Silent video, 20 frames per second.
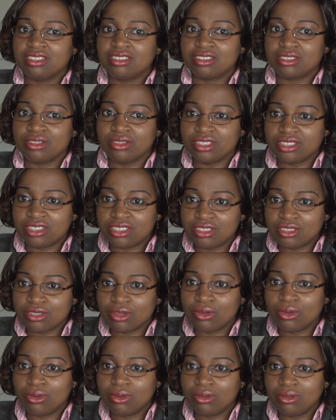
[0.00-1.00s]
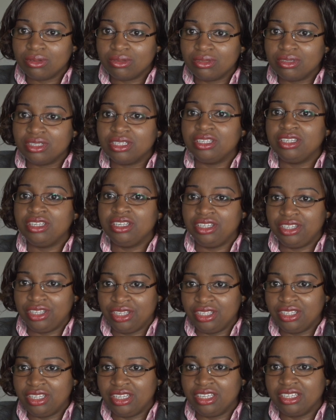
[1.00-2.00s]
a solicitor
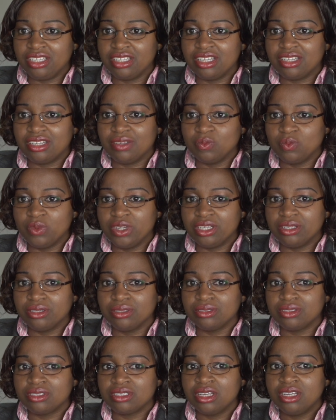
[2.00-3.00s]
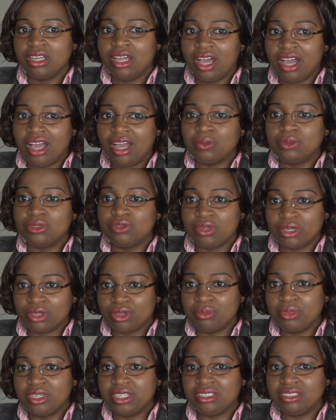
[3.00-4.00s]
in England and Wales, I would
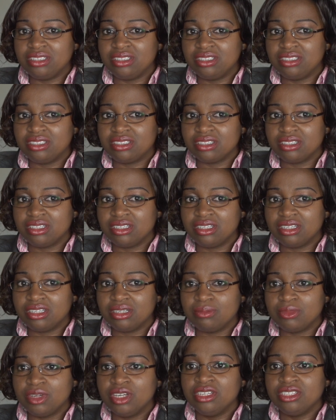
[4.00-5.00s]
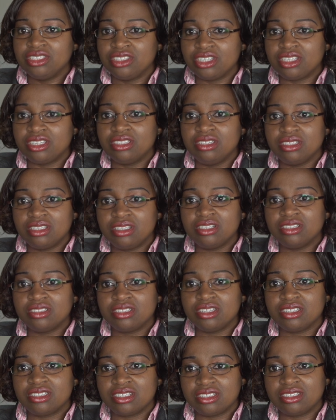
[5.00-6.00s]
recommend taking the
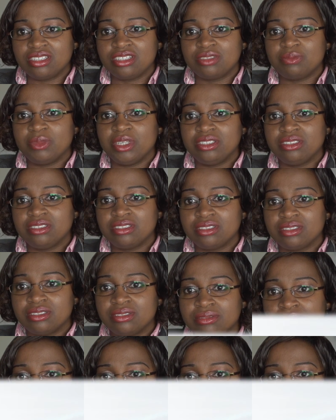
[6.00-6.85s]
QLTS assessment.